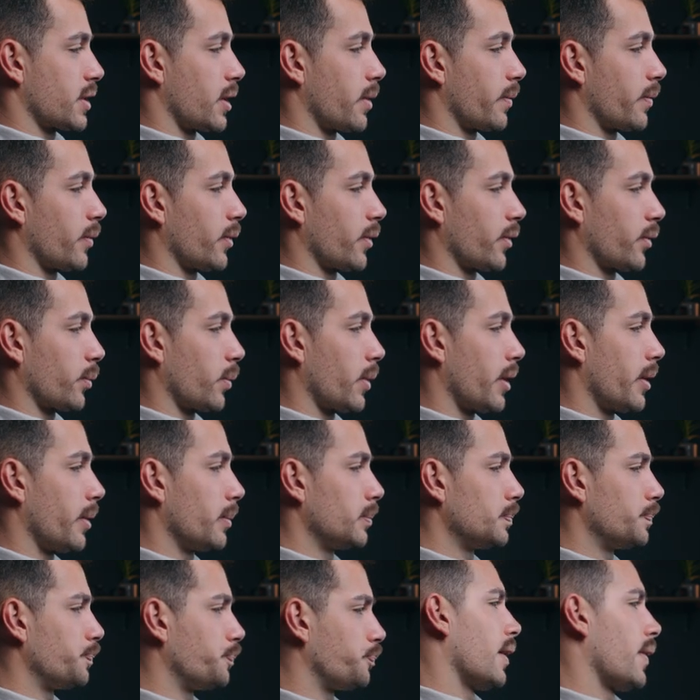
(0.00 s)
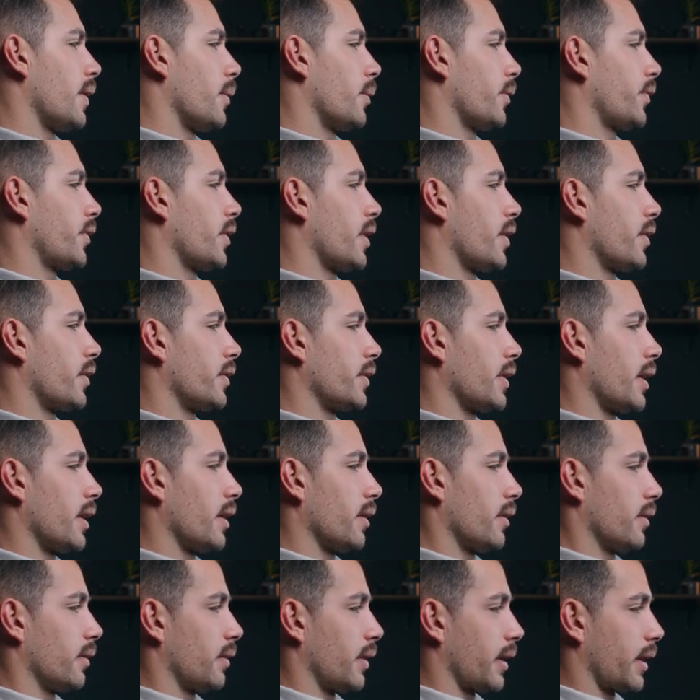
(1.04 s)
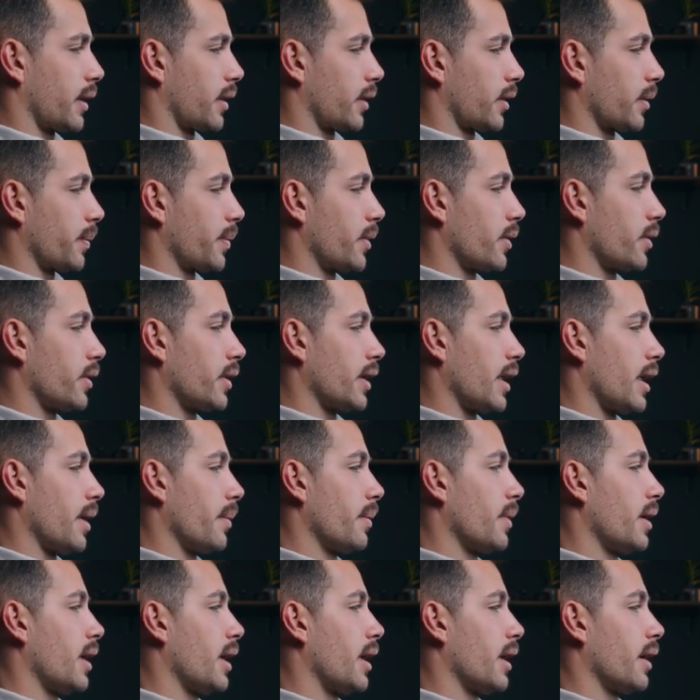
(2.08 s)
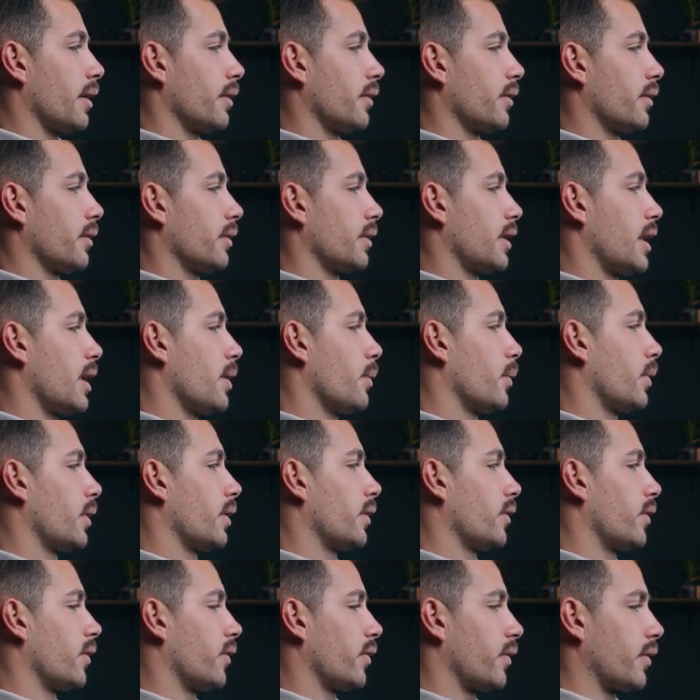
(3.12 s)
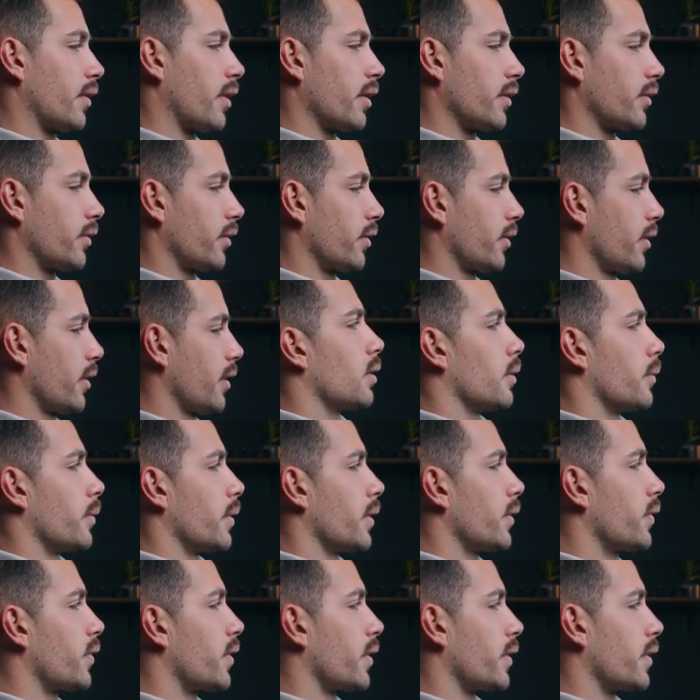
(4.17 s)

helpful as well. And then we'll see other data like our computer name and keywords and such. If we use